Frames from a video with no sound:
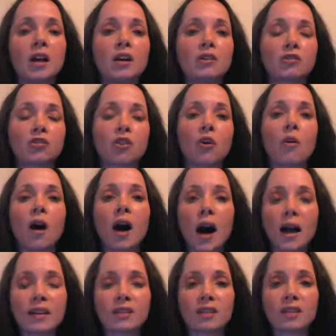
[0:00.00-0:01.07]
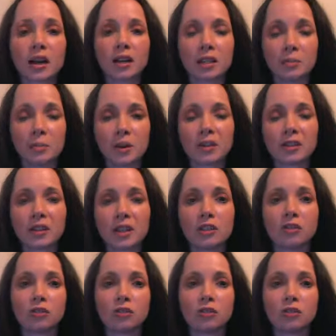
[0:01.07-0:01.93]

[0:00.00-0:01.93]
So I decided the best thing